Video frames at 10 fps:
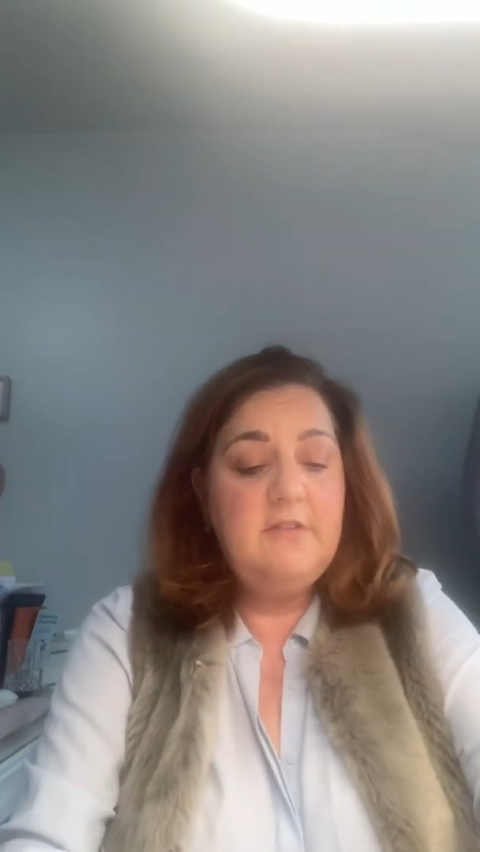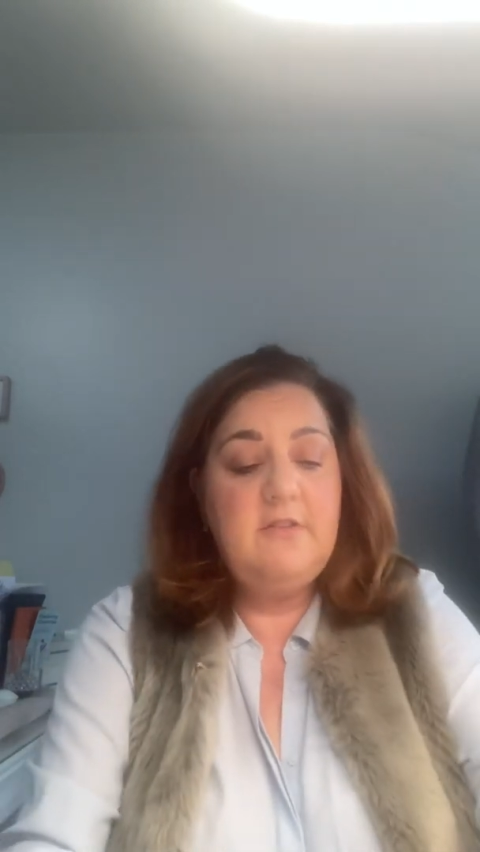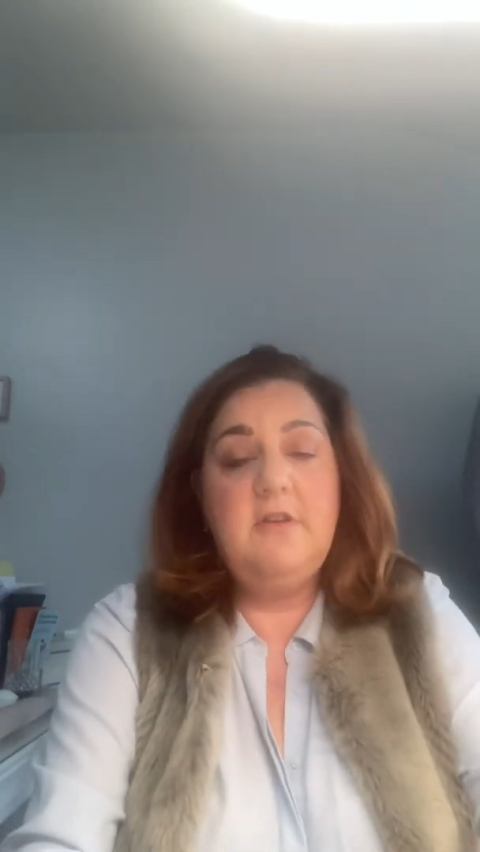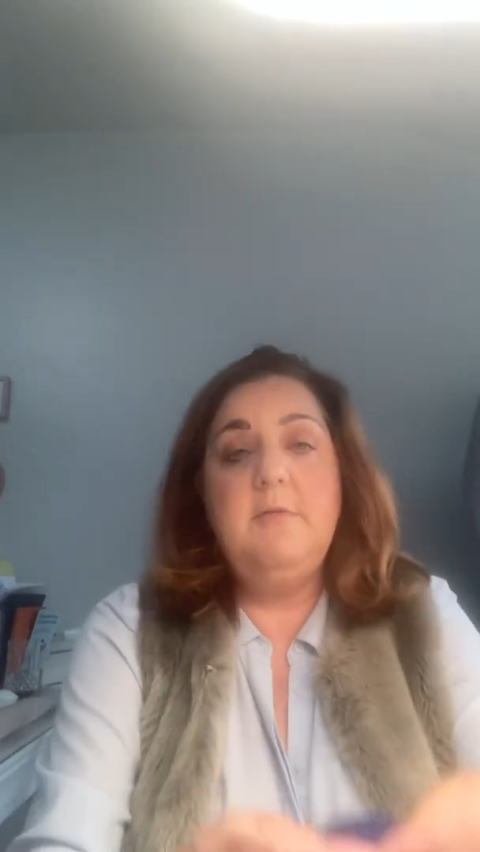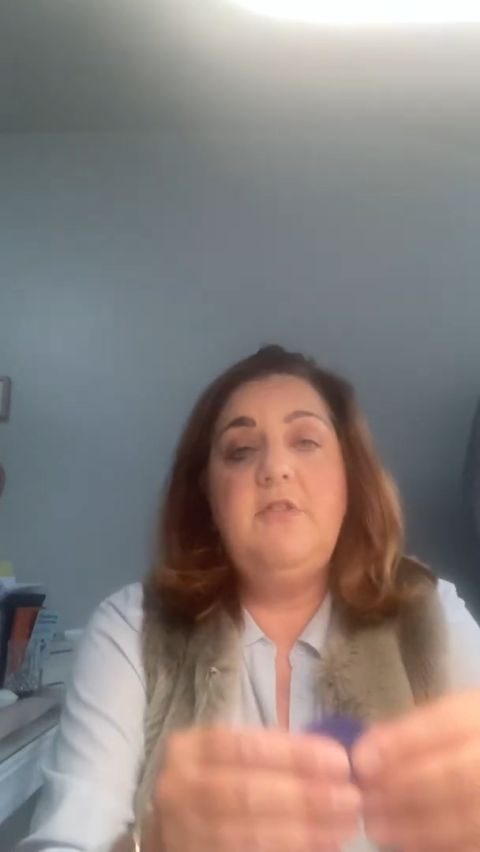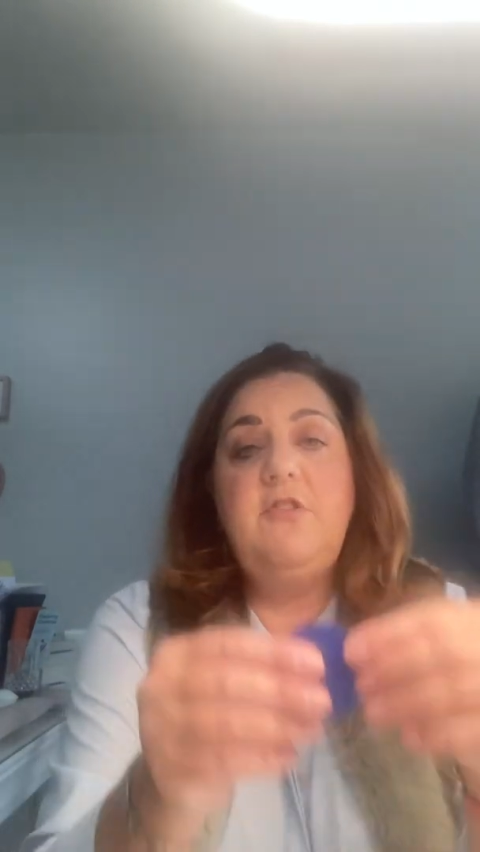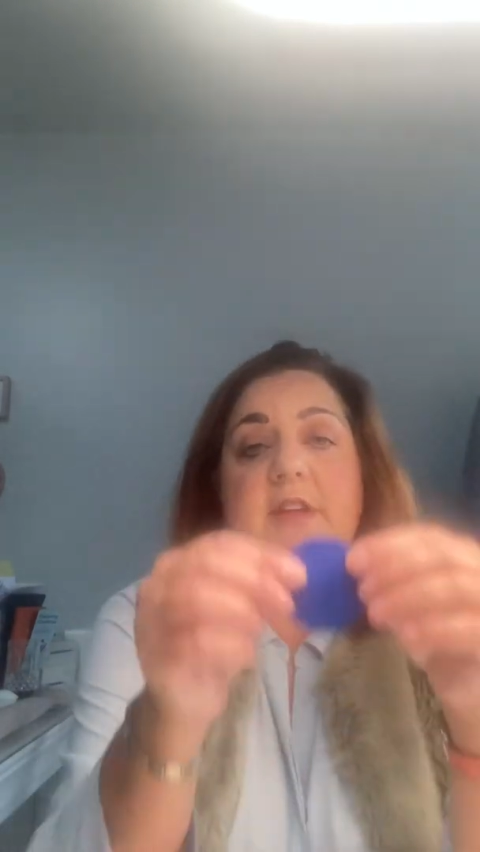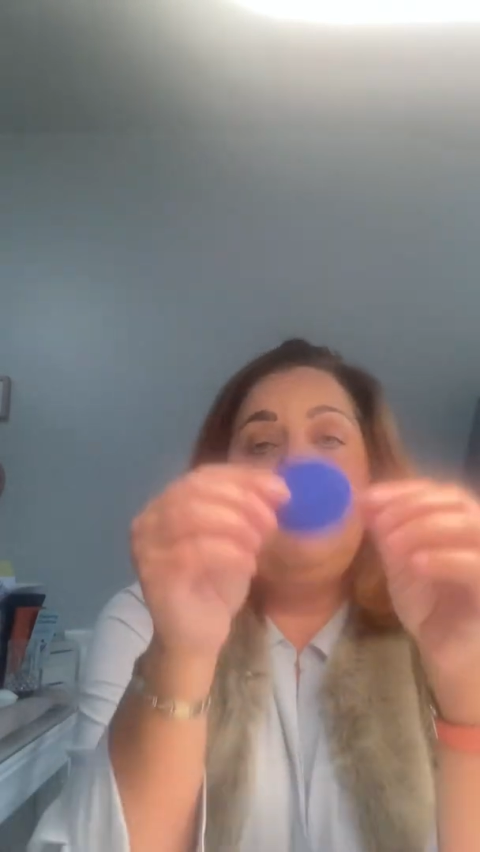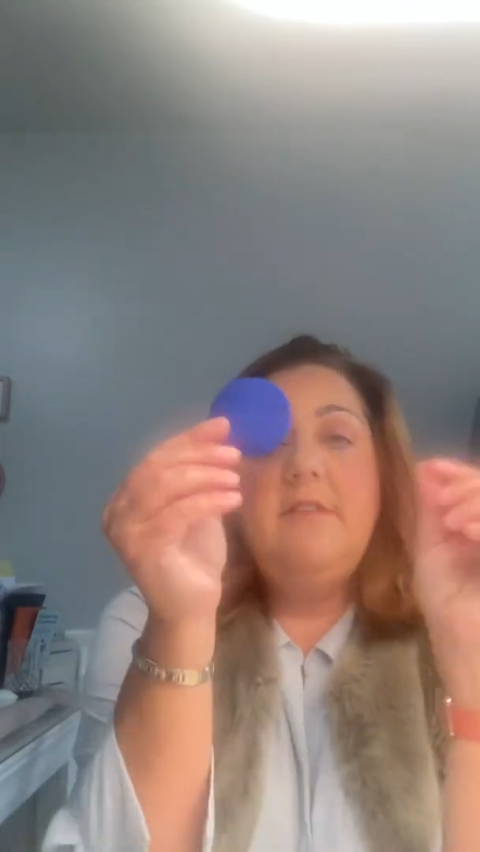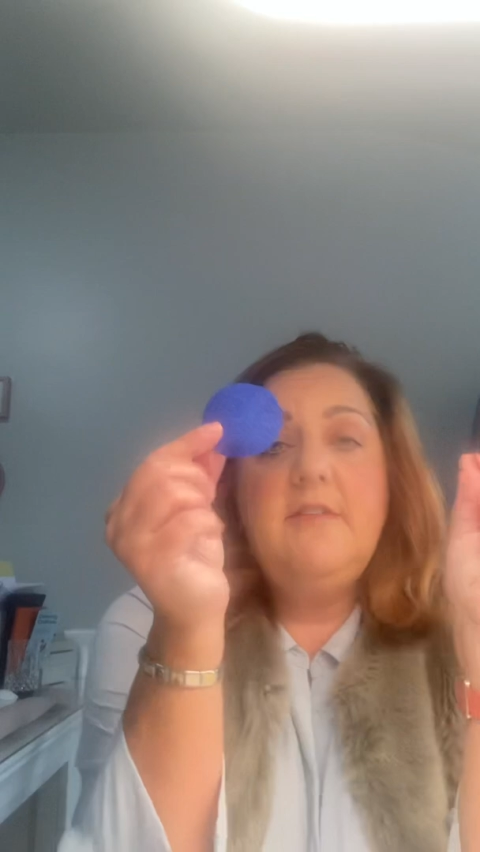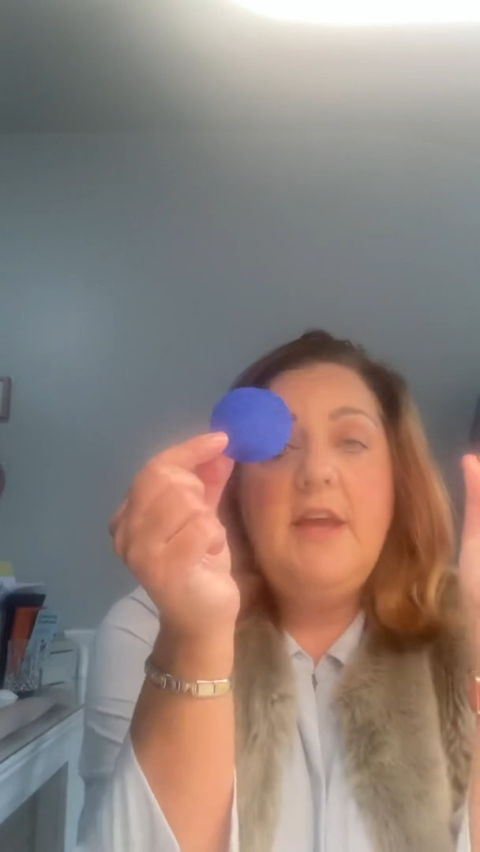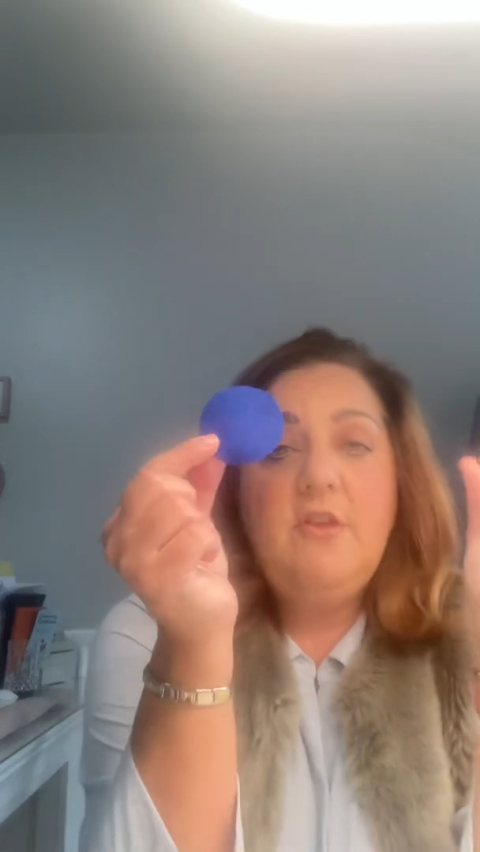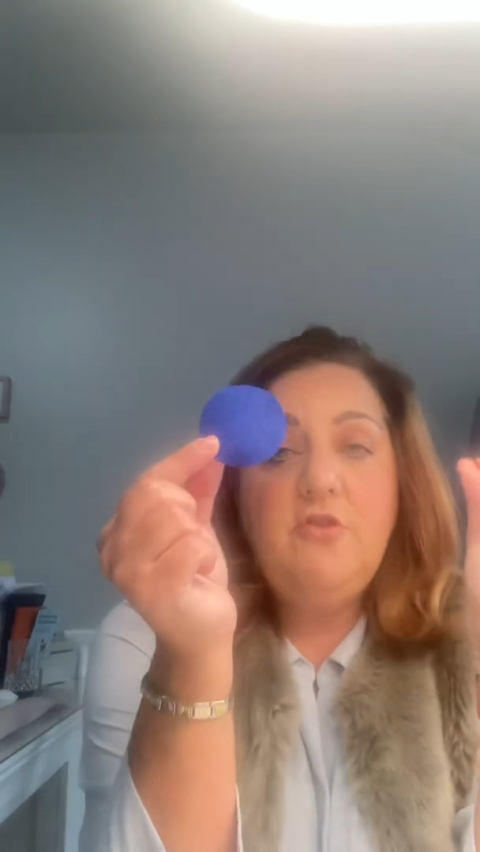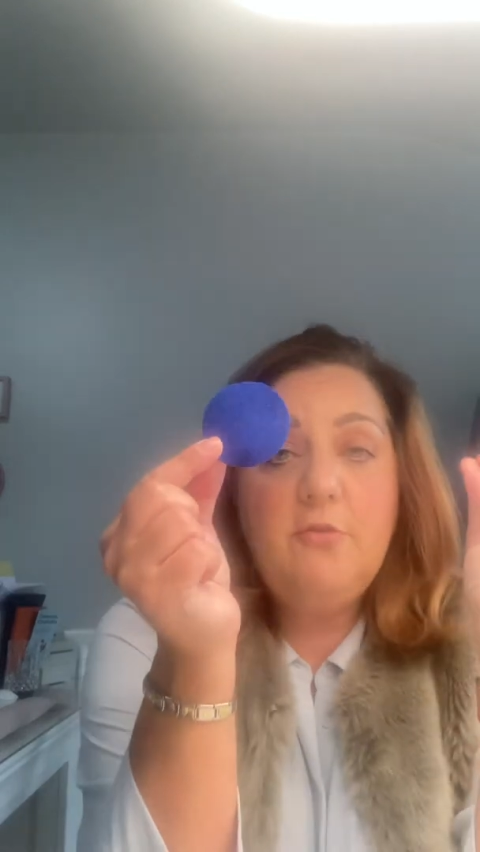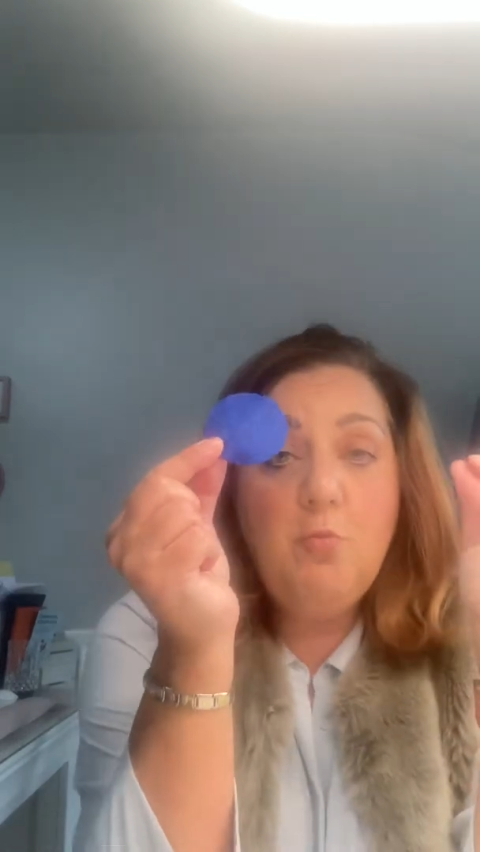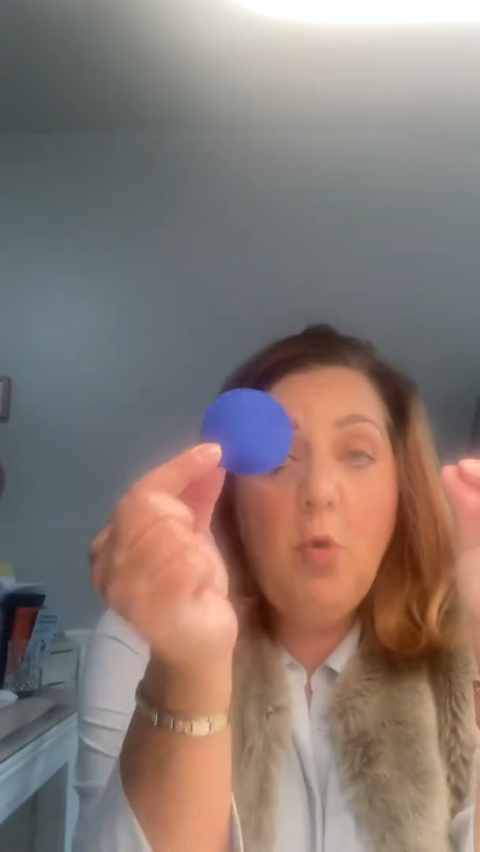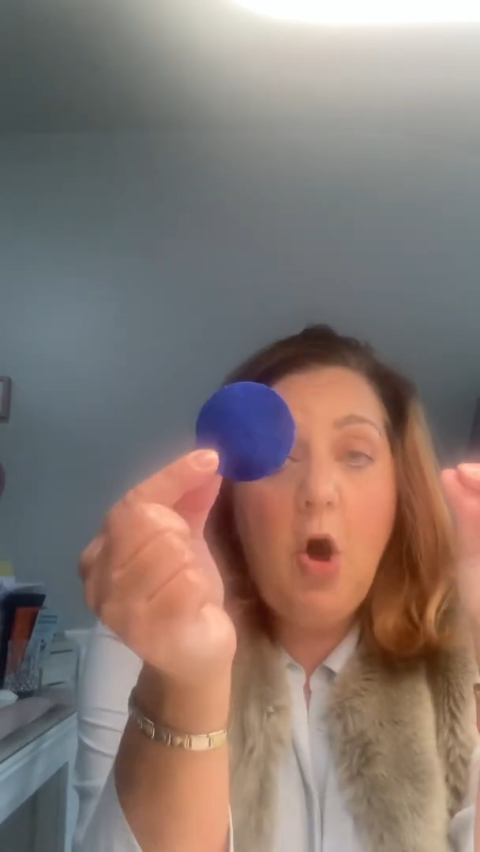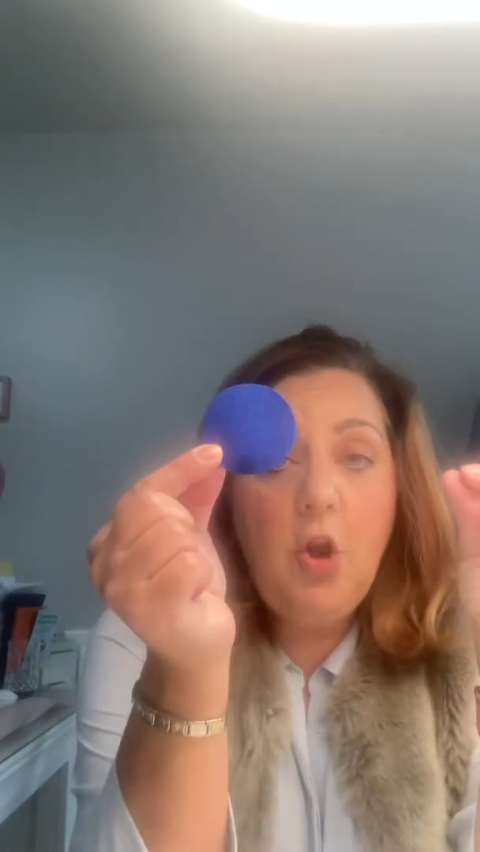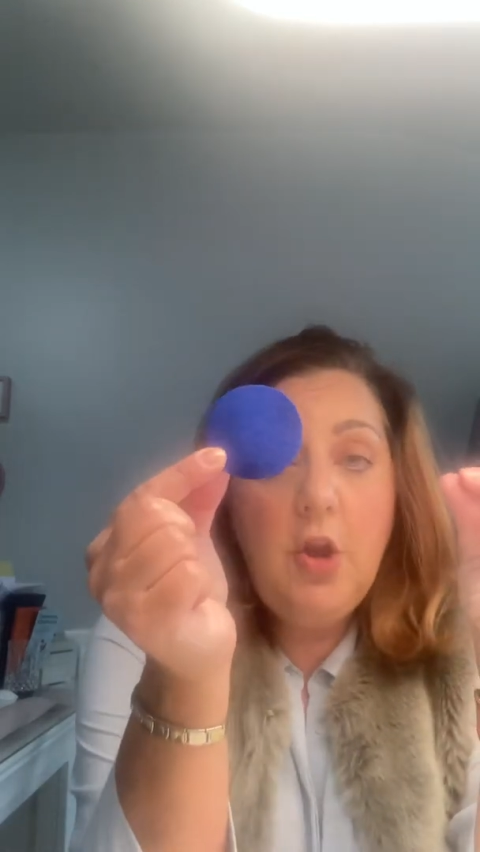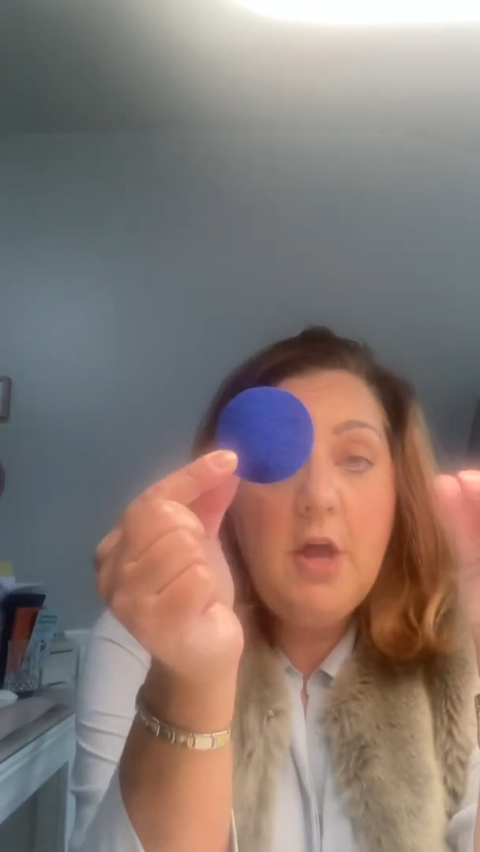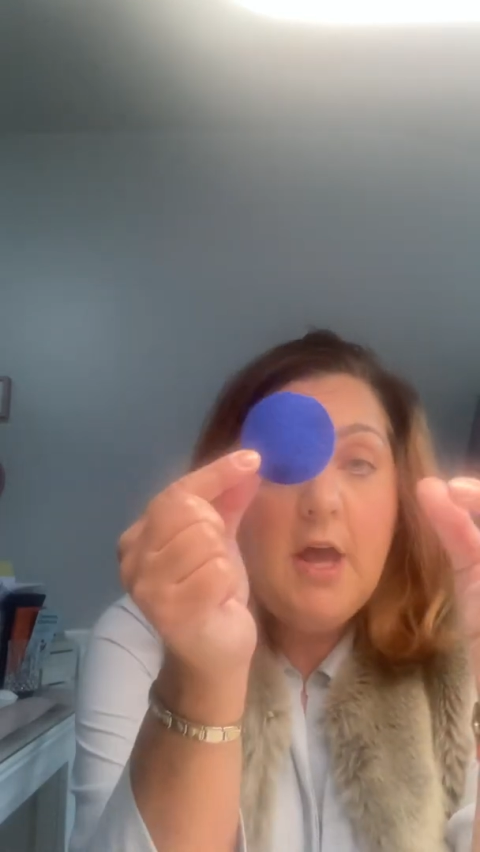to do is you need to take just one